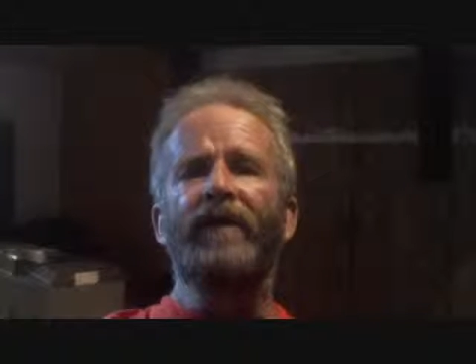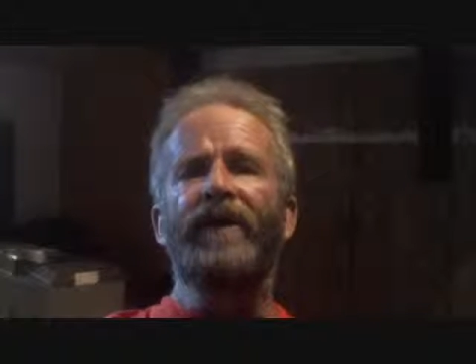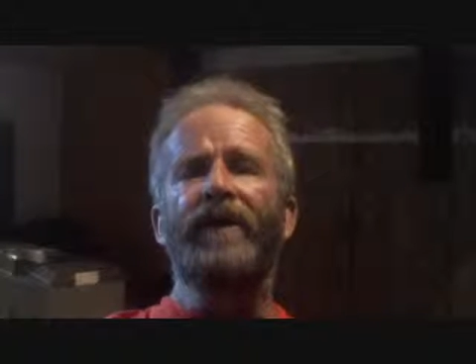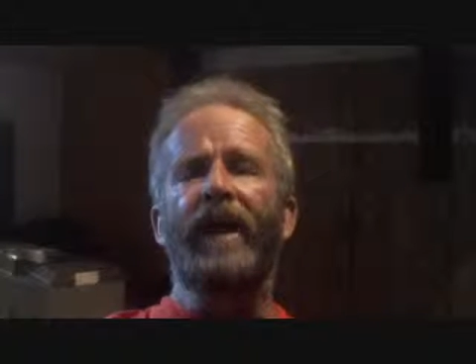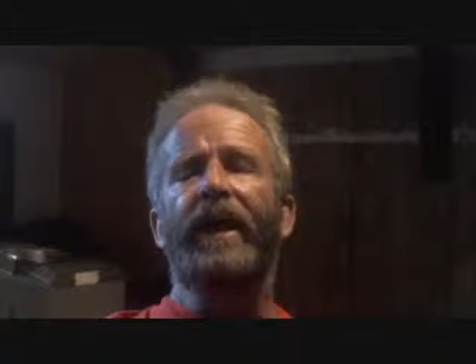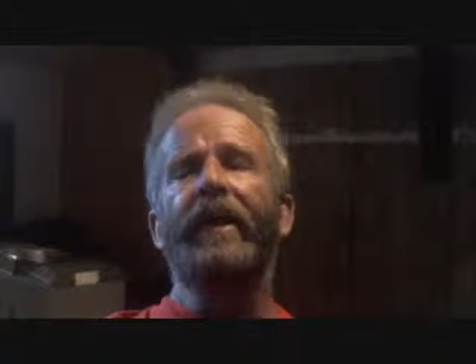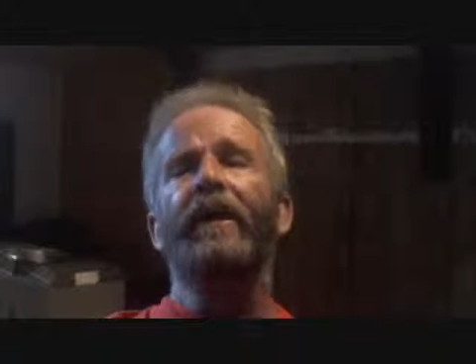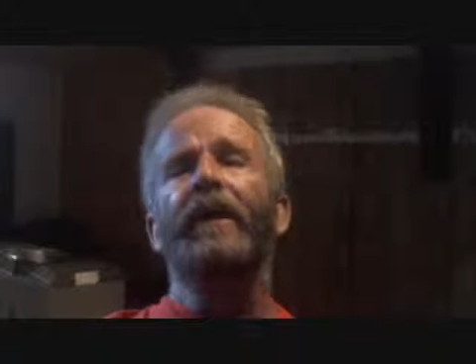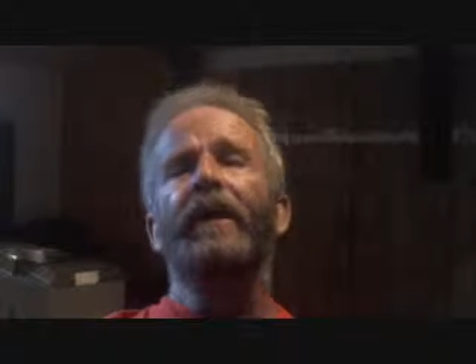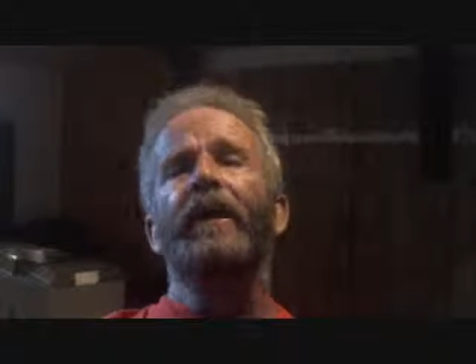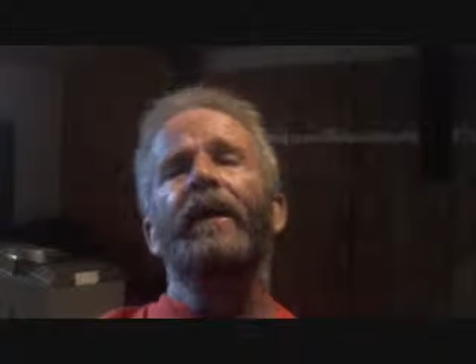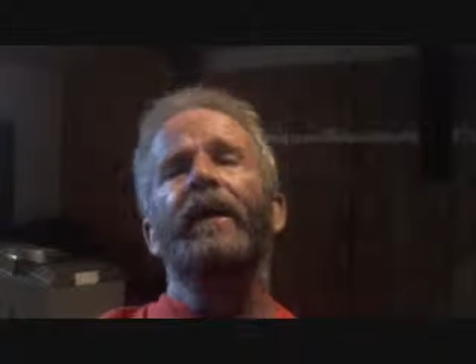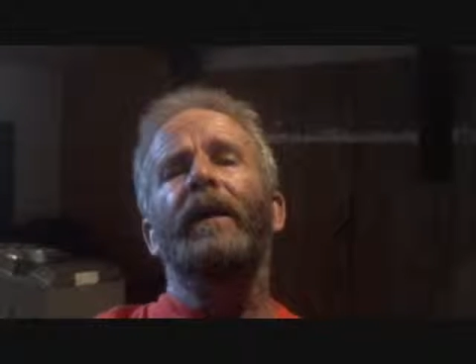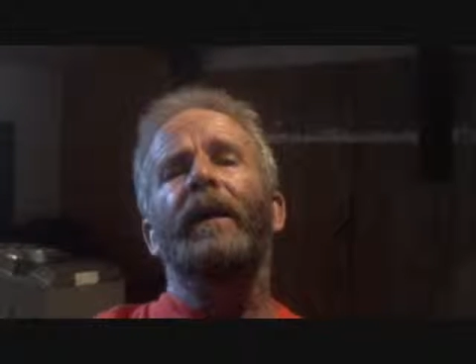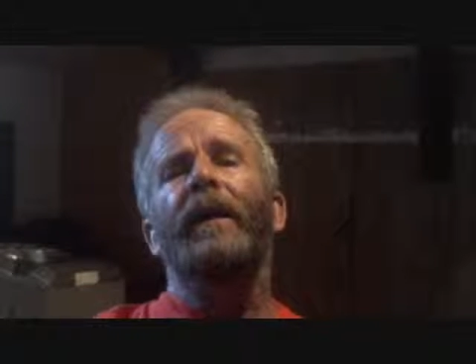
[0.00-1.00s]
say,
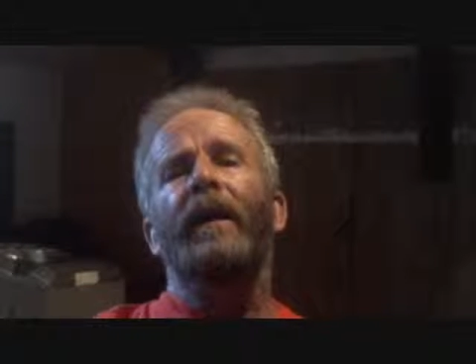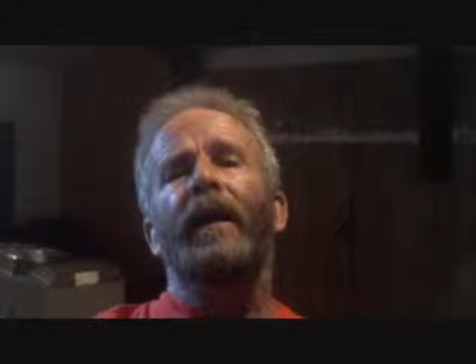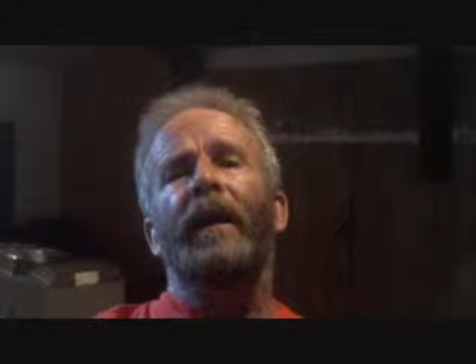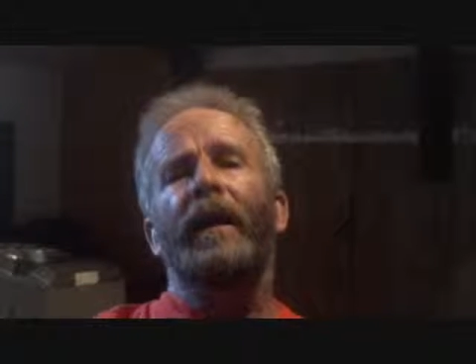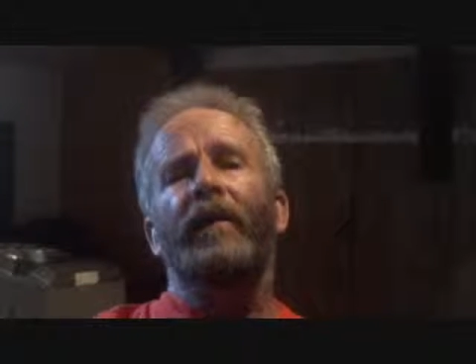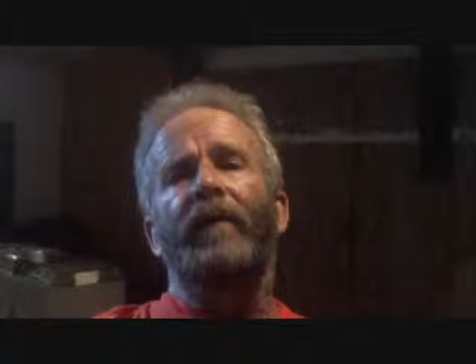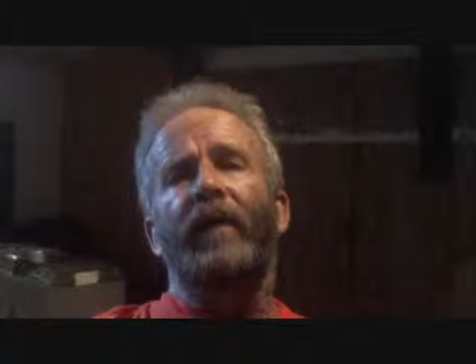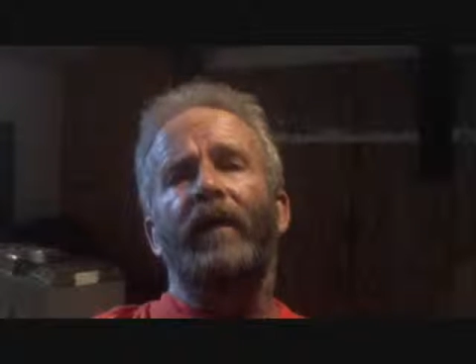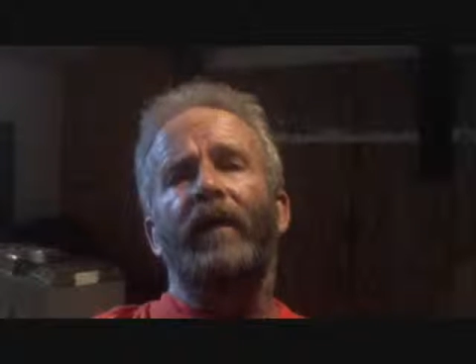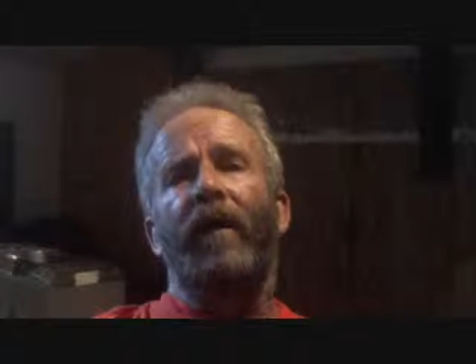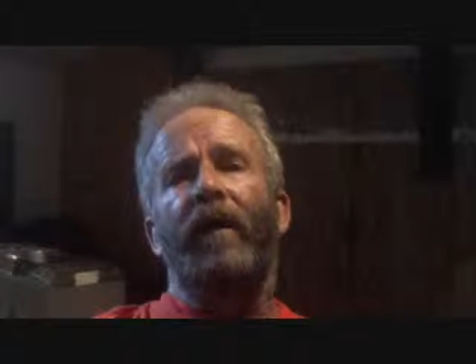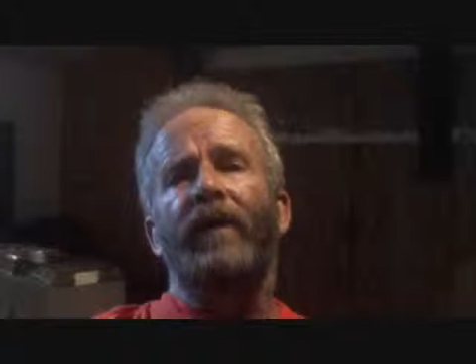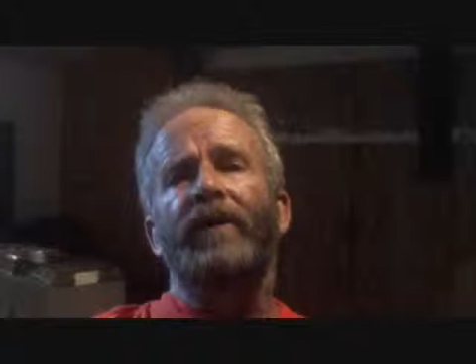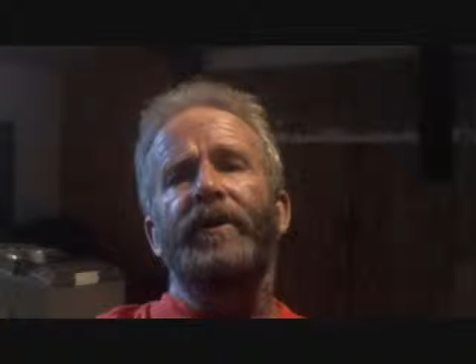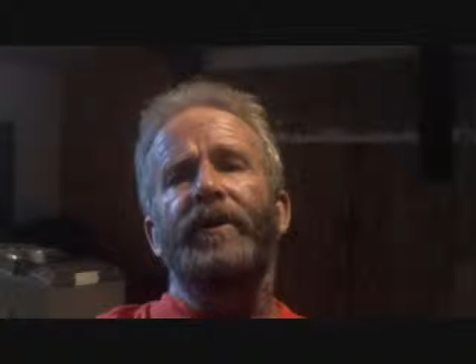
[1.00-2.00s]
in
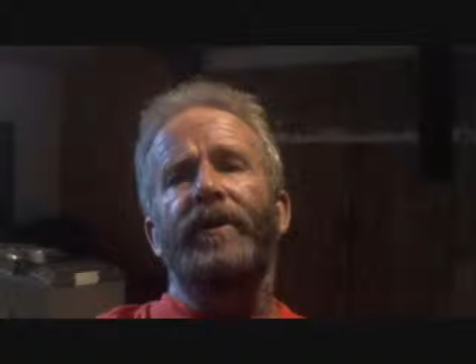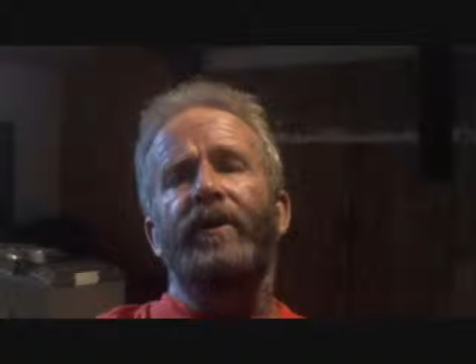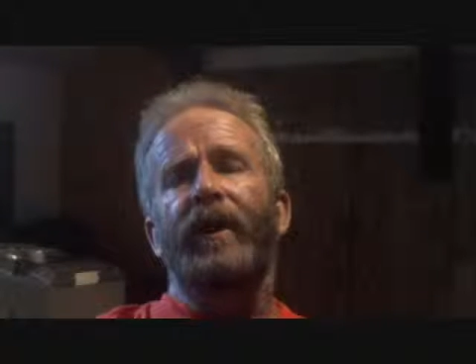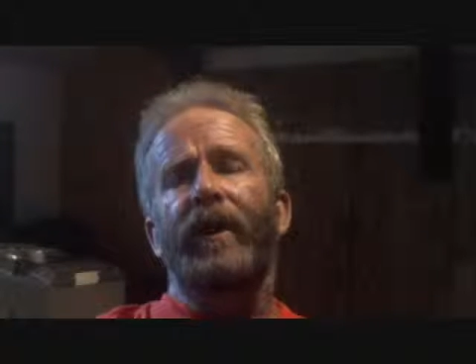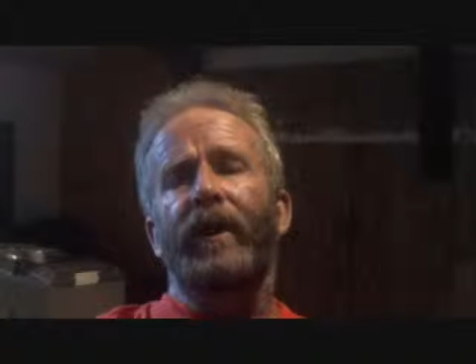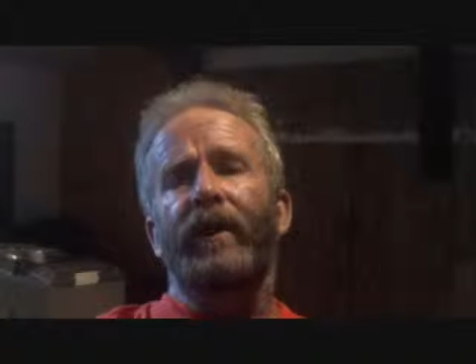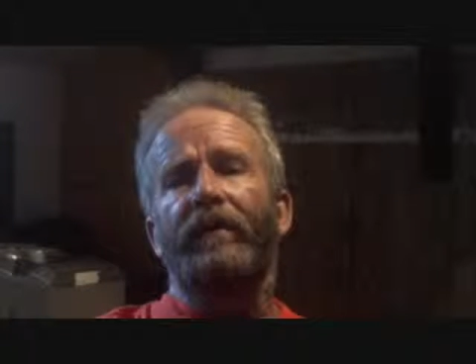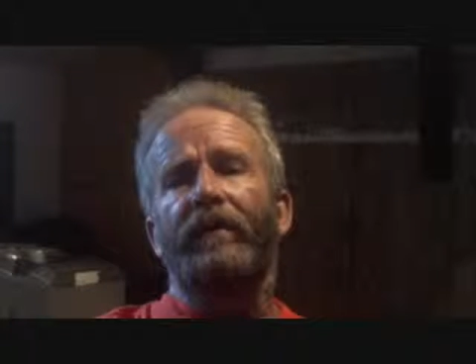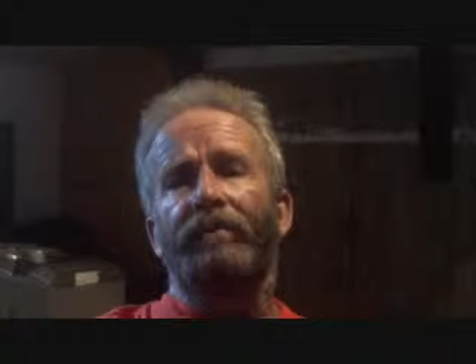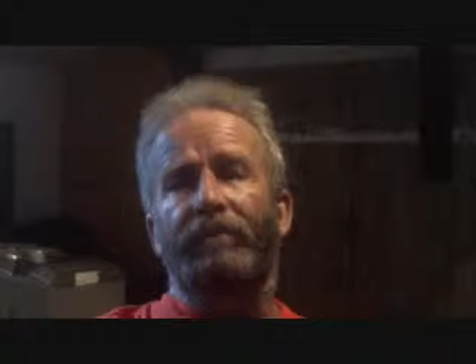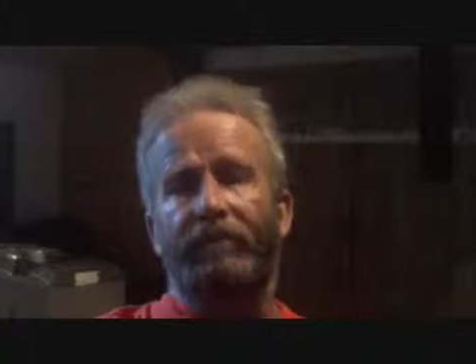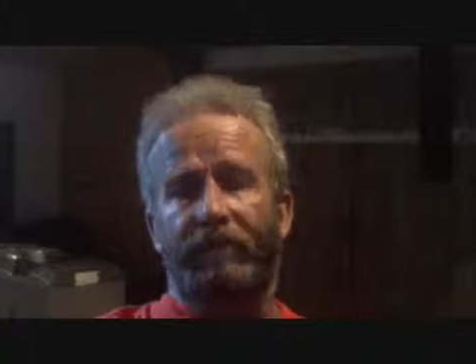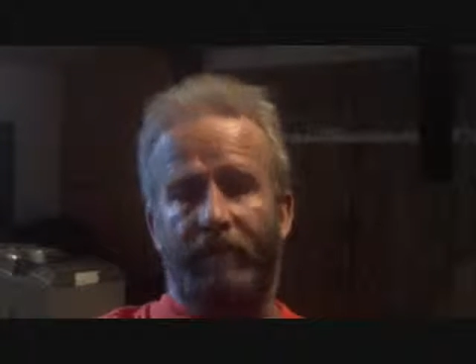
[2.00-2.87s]
regard to